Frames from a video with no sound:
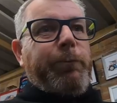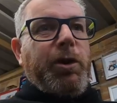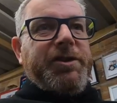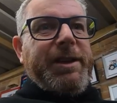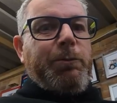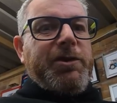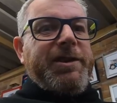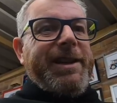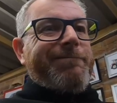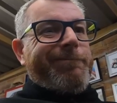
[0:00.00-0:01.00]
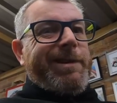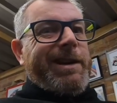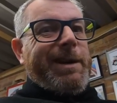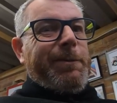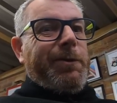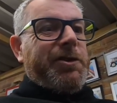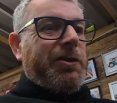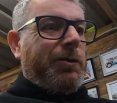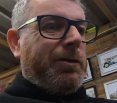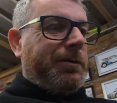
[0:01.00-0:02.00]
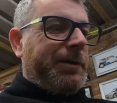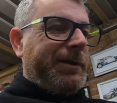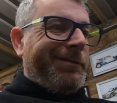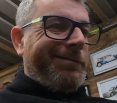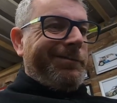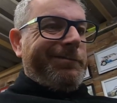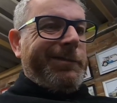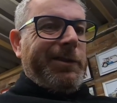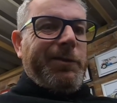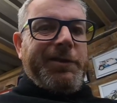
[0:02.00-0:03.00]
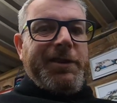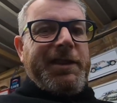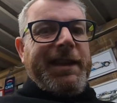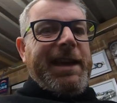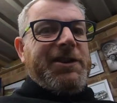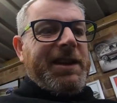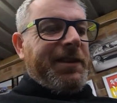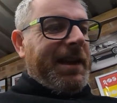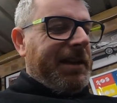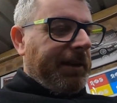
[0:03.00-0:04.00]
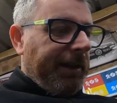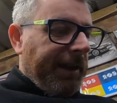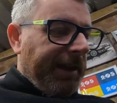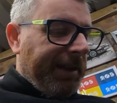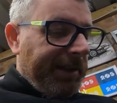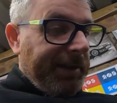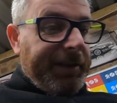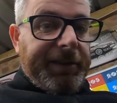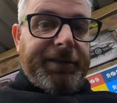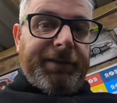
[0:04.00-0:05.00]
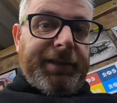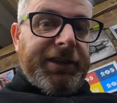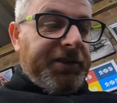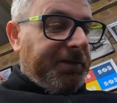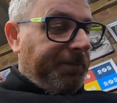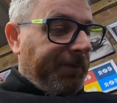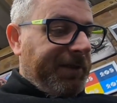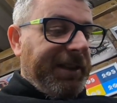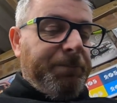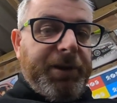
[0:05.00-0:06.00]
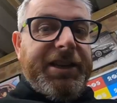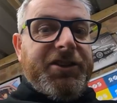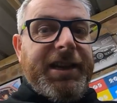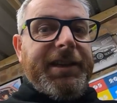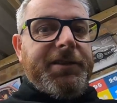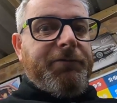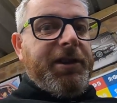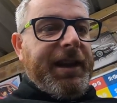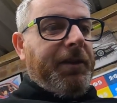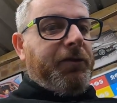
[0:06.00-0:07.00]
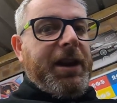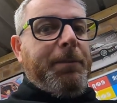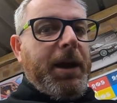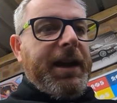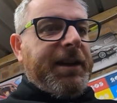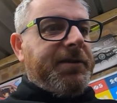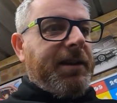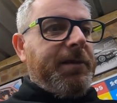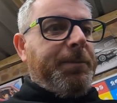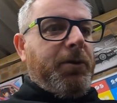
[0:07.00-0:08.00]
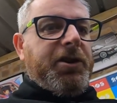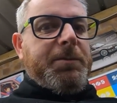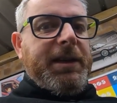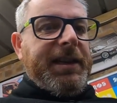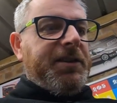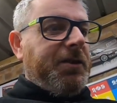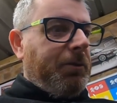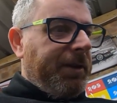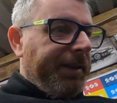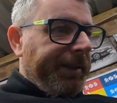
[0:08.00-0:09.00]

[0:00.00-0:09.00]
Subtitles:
wasn't it? I am not sure. It's just a gauge at the end of the day. This is obviously preset to run at 3 bar approximately, so